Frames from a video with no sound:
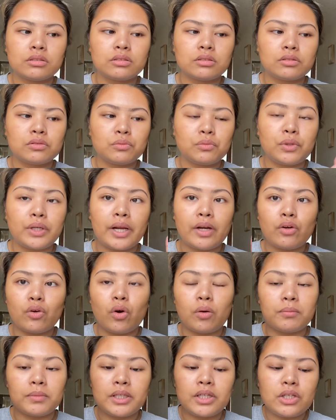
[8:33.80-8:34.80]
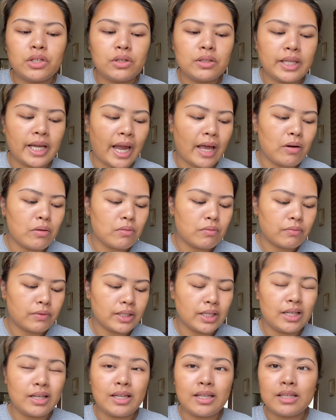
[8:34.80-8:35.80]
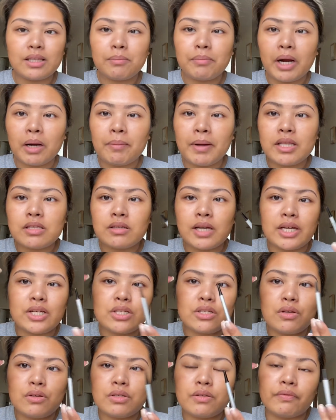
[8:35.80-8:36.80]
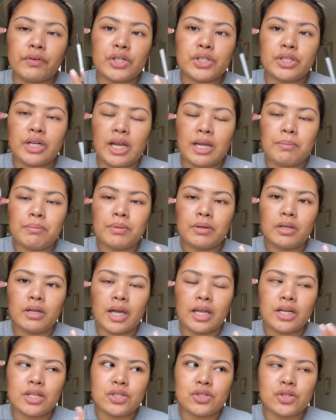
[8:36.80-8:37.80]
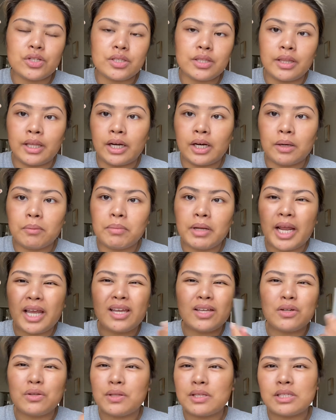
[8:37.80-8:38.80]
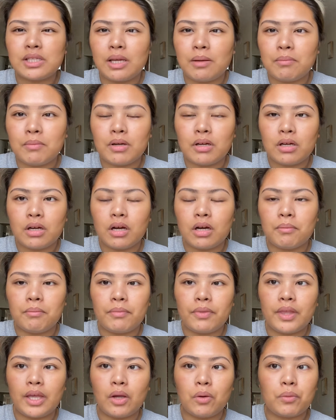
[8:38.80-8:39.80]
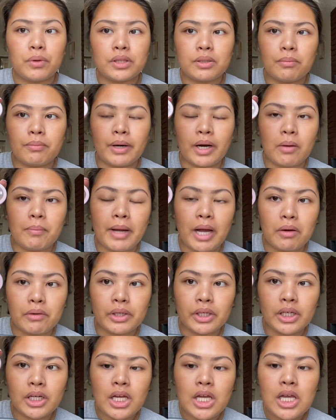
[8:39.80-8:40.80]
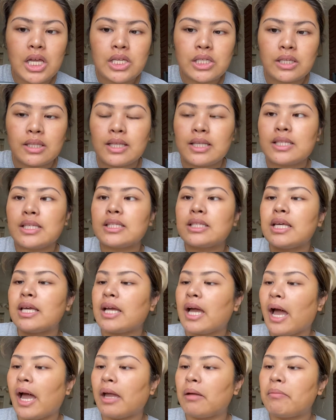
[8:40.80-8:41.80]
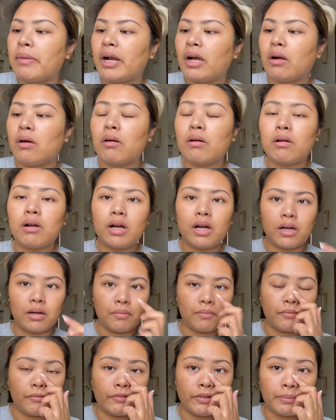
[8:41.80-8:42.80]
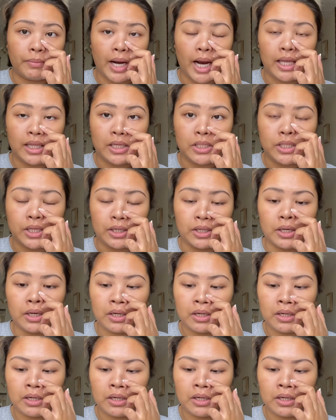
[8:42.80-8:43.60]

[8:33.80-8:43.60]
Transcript: what I normally do. Like I don't really need the brow pencil, I just use it for shape and it's just there, but I could do the same thing with the brow powder. So this is the Kybrow from Kylie Jenner.